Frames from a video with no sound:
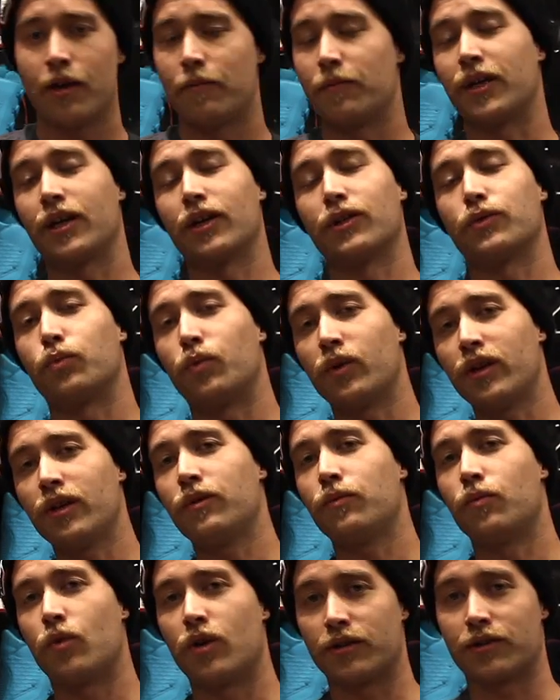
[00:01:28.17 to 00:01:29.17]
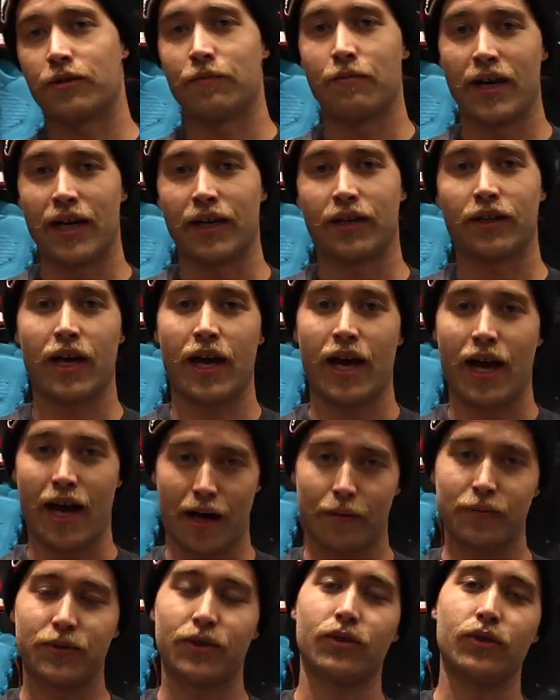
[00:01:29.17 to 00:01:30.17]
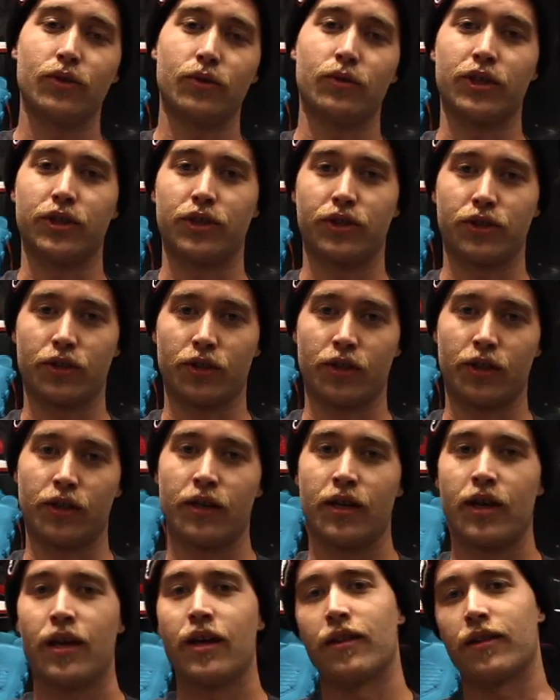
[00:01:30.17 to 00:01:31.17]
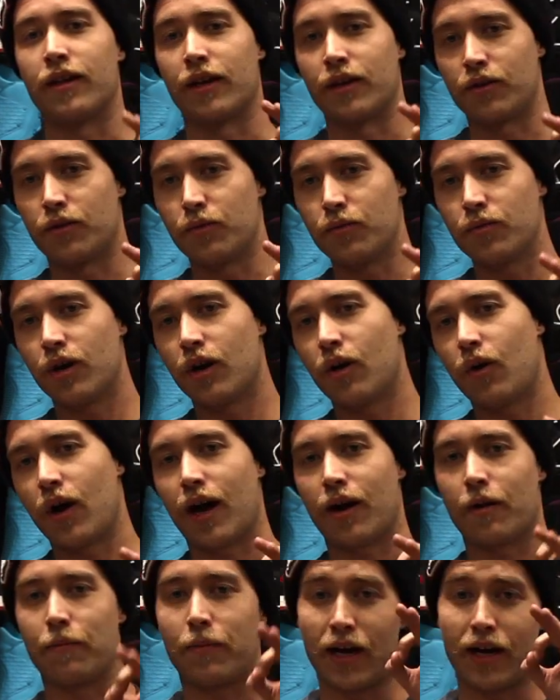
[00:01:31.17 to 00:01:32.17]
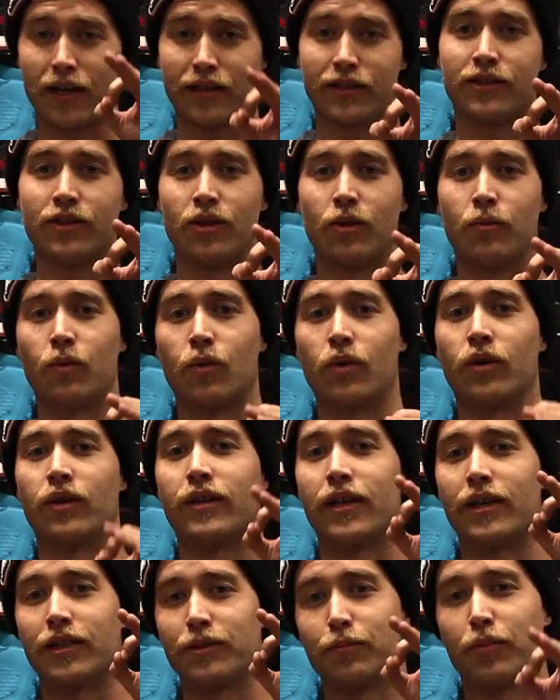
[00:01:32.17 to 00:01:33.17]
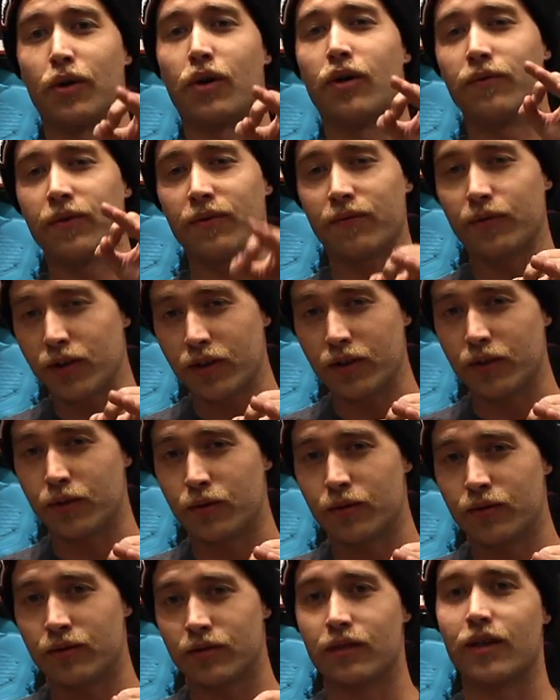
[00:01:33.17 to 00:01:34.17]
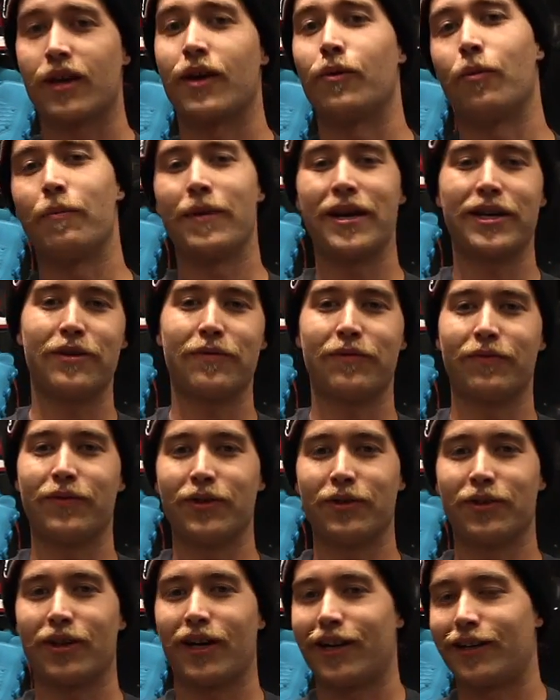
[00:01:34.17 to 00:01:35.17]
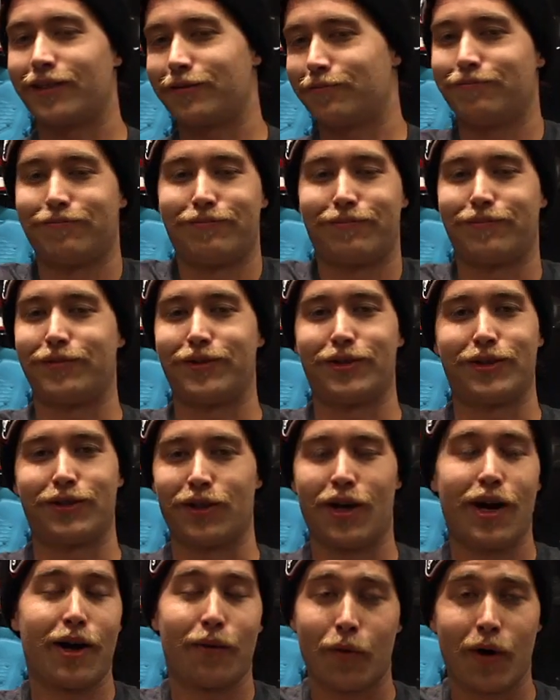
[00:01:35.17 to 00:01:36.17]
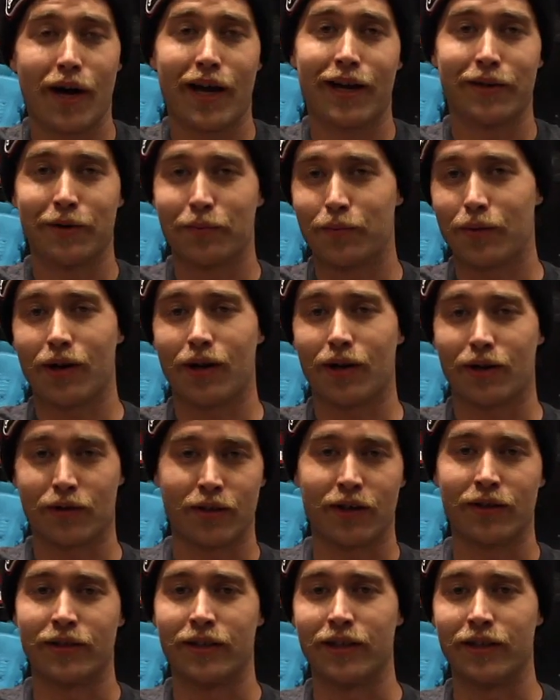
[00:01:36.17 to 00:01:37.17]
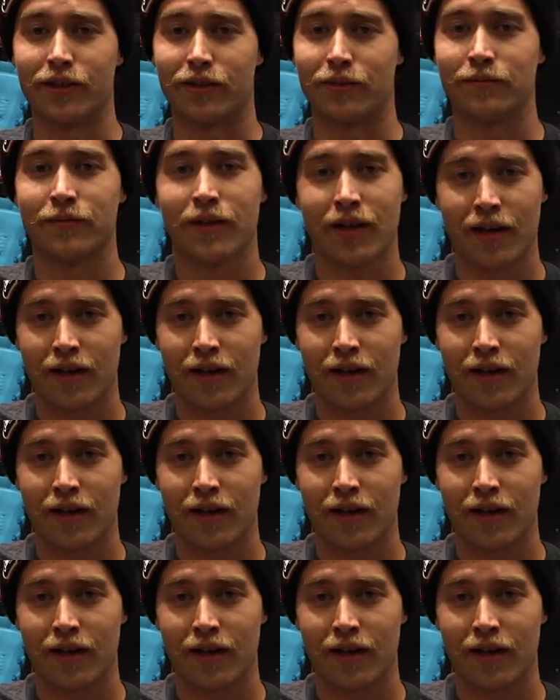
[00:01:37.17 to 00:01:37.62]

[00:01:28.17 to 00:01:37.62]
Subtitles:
Because we want to make absolutely sure that you know how to buy a snowboard that is perfect for you and will make you feel like Shawn White in the park or on the hill.